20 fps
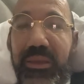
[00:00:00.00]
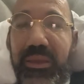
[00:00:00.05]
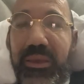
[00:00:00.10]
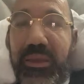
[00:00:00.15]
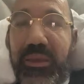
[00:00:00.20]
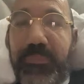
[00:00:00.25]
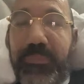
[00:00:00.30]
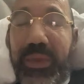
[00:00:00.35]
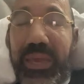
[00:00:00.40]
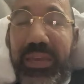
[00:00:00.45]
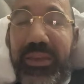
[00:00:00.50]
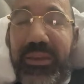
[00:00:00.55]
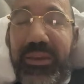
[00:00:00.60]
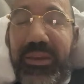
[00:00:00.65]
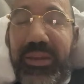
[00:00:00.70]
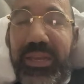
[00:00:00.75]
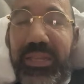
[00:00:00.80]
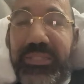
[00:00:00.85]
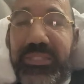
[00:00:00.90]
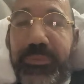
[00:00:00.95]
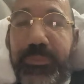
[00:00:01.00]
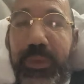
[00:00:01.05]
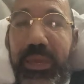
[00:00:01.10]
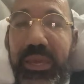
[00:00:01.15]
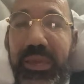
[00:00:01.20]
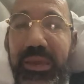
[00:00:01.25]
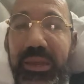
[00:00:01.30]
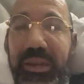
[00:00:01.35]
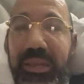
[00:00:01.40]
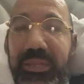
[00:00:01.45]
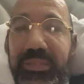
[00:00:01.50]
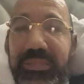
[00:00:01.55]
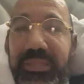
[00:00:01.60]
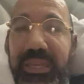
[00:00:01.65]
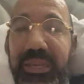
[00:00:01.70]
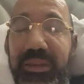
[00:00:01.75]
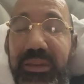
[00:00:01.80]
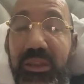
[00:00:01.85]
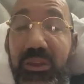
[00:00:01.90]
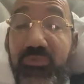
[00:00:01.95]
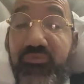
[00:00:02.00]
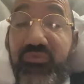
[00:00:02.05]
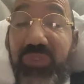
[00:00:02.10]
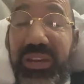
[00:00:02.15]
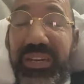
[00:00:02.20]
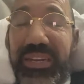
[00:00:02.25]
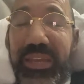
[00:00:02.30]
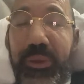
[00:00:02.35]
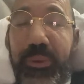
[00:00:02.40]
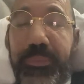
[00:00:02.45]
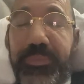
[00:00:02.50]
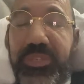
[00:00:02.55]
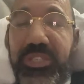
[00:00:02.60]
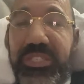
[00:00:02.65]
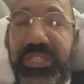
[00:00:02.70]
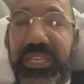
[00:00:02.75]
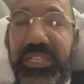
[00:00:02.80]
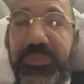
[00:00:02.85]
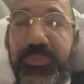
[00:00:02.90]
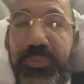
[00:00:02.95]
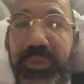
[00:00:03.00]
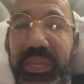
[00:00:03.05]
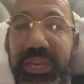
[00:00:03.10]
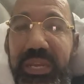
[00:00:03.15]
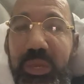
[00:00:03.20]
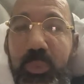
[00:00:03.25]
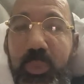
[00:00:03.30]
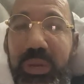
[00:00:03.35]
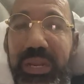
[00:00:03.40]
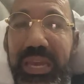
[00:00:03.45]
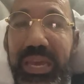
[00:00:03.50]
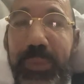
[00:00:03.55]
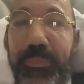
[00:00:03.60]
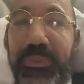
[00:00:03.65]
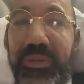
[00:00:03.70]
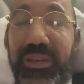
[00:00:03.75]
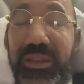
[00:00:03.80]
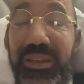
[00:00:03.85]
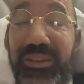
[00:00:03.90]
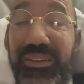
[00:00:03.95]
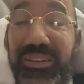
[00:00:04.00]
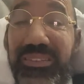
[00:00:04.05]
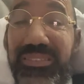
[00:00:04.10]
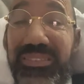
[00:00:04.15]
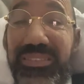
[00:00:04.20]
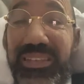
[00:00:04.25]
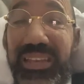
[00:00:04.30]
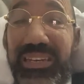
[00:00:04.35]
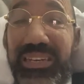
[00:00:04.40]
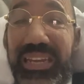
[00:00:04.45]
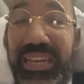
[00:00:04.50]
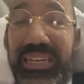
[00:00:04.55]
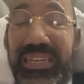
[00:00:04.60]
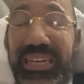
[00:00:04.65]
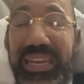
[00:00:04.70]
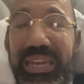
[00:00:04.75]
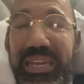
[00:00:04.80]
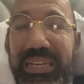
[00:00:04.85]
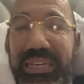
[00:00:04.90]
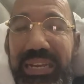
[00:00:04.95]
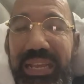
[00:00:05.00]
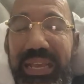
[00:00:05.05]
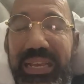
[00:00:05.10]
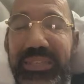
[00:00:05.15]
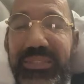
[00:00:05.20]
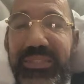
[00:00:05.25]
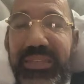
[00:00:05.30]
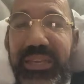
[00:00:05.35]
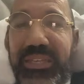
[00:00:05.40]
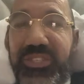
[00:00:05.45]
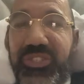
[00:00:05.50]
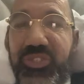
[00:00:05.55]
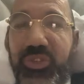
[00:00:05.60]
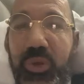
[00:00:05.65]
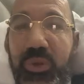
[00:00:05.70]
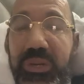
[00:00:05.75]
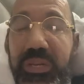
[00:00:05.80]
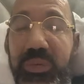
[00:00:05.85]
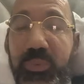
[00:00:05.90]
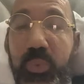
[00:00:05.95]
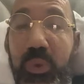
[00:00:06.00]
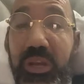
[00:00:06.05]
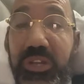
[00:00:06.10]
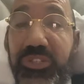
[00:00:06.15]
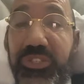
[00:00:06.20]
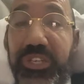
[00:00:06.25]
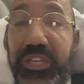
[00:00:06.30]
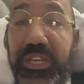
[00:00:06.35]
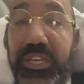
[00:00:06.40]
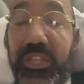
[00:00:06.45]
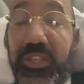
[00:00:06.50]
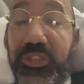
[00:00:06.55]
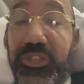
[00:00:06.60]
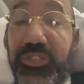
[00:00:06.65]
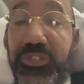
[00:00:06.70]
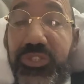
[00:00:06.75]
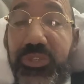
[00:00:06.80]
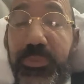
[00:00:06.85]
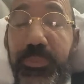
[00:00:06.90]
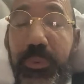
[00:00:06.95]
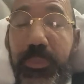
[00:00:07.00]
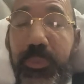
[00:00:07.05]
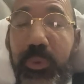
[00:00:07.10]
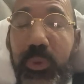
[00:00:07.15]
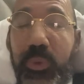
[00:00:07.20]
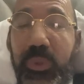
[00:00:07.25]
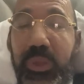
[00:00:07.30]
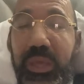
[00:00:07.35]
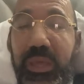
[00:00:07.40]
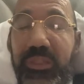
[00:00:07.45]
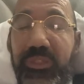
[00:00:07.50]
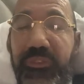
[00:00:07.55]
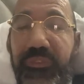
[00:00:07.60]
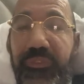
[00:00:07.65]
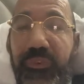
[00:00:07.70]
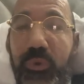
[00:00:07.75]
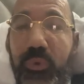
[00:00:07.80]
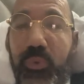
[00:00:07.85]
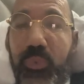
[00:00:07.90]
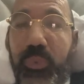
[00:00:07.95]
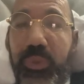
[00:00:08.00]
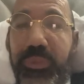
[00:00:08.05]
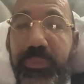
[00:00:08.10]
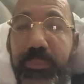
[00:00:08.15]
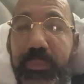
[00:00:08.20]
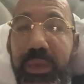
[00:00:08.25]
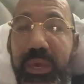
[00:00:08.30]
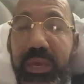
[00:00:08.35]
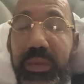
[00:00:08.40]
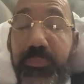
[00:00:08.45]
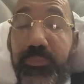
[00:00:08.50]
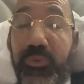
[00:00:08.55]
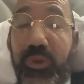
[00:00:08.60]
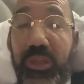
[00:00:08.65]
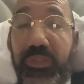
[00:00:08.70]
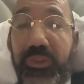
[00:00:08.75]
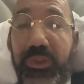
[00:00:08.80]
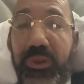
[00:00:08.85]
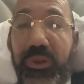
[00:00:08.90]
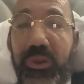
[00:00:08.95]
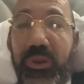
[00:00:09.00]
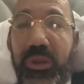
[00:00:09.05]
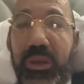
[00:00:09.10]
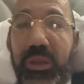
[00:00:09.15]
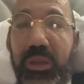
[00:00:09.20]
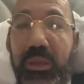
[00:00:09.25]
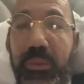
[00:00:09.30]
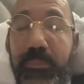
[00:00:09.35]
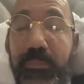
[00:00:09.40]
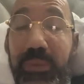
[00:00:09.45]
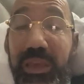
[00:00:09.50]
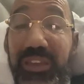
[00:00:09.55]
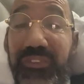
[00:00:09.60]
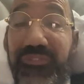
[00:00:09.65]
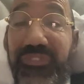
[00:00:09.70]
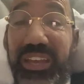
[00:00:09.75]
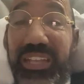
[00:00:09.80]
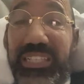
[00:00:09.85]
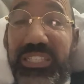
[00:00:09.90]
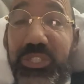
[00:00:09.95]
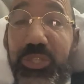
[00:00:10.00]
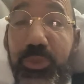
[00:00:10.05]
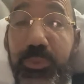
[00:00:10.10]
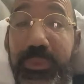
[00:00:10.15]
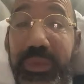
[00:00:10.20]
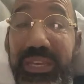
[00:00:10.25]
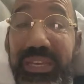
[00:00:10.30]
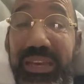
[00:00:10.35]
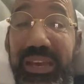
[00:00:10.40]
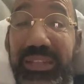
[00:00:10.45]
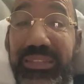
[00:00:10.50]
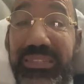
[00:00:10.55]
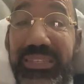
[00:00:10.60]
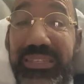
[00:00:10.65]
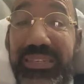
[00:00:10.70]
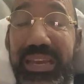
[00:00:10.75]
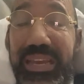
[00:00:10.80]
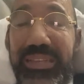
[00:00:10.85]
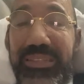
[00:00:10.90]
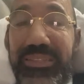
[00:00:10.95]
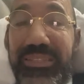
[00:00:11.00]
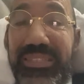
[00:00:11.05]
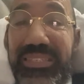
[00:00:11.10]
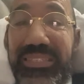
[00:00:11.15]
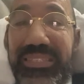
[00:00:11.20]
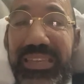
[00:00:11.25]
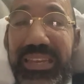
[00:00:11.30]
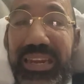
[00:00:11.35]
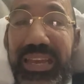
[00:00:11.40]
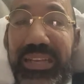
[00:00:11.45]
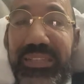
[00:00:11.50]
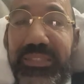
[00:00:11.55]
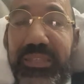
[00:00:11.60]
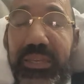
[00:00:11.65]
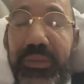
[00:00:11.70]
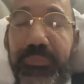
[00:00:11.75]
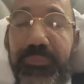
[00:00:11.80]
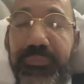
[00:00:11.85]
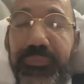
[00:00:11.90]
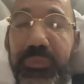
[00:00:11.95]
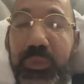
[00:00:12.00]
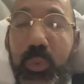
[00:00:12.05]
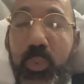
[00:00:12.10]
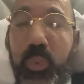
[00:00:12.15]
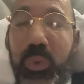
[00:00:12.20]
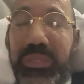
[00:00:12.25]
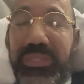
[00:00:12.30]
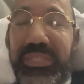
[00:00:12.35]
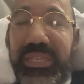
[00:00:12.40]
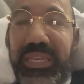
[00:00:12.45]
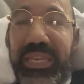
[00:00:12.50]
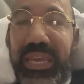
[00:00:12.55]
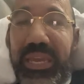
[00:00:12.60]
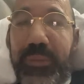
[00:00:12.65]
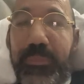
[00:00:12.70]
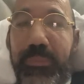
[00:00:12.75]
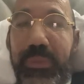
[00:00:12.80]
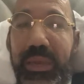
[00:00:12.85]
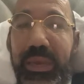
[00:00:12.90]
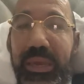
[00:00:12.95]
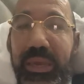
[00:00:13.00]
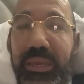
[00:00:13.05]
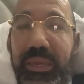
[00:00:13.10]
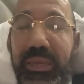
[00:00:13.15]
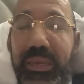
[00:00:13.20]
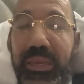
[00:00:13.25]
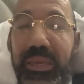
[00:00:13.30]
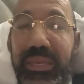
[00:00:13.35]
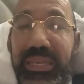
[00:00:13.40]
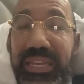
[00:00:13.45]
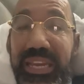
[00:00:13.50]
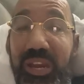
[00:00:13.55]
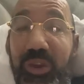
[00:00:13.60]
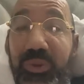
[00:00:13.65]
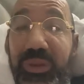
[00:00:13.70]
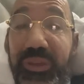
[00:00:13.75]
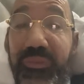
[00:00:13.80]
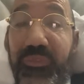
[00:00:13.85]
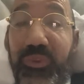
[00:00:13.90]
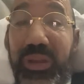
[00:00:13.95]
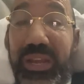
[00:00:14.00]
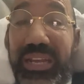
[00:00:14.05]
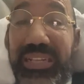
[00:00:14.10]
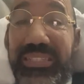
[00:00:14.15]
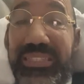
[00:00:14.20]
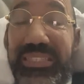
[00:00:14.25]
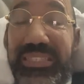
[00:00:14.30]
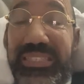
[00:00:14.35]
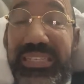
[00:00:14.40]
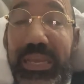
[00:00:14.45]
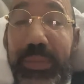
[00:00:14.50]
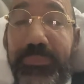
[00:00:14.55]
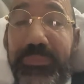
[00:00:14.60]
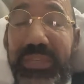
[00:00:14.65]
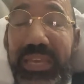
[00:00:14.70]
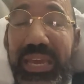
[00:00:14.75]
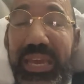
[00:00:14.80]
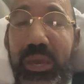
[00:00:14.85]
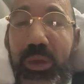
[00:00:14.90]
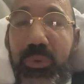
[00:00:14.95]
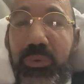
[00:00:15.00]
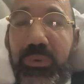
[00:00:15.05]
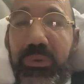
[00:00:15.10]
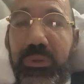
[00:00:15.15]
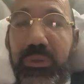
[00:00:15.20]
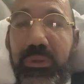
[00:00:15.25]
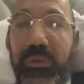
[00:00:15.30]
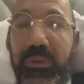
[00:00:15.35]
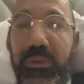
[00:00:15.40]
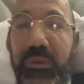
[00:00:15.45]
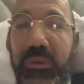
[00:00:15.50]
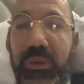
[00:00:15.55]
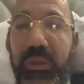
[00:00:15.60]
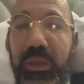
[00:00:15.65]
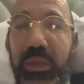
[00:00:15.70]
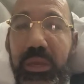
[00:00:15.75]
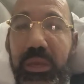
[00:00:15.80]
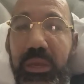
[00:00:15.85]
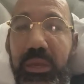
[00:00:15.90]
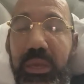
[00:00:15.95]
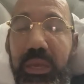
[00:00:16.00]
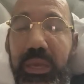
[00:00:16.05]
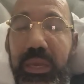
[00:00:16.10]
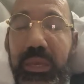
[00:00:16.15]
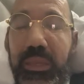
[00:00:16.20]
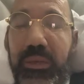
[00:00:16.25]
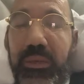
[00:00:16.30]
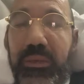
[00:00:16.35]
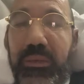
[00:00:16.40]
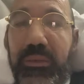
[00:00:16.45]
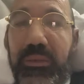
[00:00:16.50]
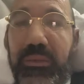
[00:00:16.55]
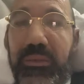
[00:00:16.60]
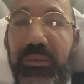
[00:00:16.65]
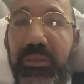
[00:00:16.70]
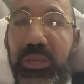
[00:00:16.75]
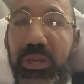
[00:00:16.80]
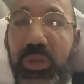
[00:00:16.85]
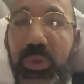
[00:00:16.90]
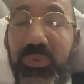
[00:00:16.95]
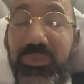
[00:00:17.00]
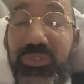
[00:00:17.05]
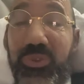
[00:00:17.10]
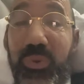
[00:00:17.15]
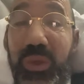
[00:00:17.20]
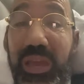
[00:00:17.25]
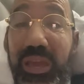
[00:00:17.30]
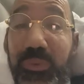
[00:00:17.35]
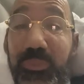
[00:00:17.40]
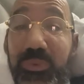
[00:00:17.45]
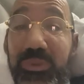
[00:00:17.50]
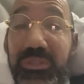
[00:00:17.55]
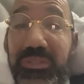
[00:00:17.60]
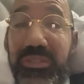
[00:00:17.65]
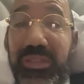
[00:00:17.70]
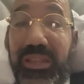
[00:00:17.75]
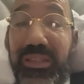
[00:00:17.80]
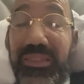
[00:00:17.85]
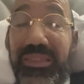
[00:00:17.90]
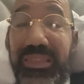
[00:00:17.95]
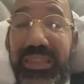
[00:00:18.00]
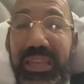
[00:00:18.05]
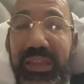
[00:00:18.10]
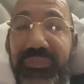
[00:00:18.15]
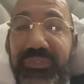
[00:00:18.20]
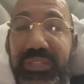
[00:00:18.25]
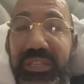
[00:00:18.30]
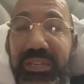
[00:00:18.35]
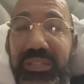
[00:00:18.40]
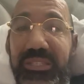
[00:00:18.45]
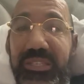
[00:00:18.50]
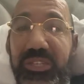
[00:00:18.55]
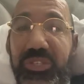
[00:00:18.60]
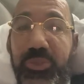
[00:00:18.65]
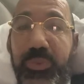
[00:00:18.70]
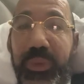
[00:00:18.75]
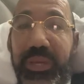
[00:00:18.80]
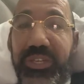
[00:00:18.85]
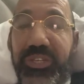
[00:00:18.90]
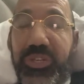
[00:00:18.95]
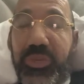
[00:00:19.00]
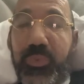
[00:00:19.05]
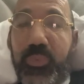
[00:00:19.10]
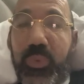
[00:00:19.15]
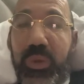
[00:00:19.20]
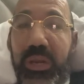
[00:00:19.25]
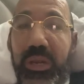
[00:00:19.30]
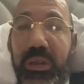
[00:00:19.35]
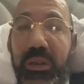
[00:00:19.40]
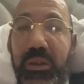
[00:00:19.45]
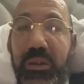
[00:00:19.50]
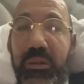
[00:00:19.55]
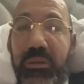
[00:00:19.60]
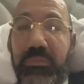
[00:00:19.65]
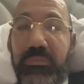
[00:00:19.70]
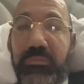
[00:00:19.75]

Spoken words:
Back on antibiotics, and right now I'm just explaining what happened on Sunday night as I started watching the Super Bowl on the phone with my brother. My vent tubing got disconnected. Once again, my caregiver had stepped out, and so I was left in a situation where